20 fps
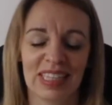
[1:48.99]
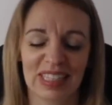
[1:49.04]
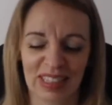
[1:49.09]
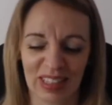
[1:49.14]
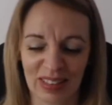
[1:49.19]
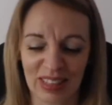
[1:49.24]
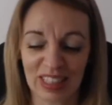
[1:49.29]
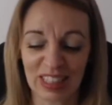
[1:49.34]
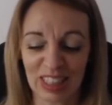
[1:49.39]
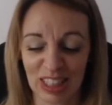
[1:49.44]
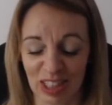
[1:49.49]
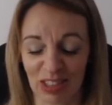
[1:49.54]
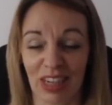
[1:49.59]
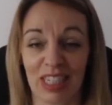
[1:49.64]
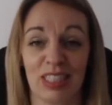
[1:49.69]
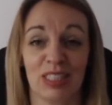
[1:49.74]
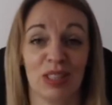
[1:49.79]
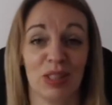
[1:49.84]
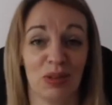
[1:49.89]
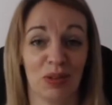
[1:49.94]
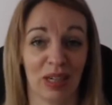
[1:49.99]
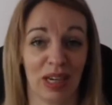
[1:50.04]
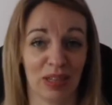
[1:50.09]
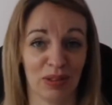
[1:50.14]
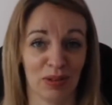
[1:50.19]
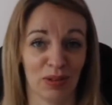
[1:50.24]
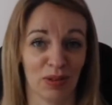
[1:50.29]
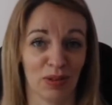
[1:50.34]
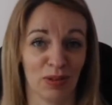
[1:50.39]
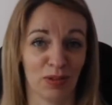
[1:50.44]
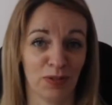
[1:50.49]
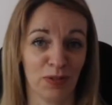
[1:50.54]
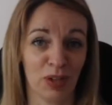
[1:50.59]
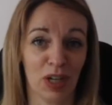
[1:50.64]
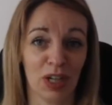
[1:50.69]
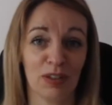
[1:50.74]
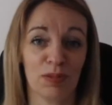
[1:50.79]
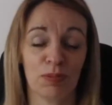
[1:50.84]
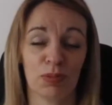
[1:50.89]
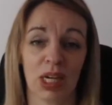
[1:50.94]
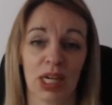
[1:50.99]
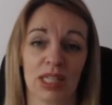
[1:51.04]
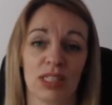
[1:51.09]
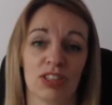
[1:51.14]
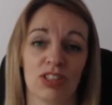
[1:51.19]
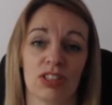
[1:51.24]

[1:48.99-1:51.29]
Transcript: So this is great. So you get your five braid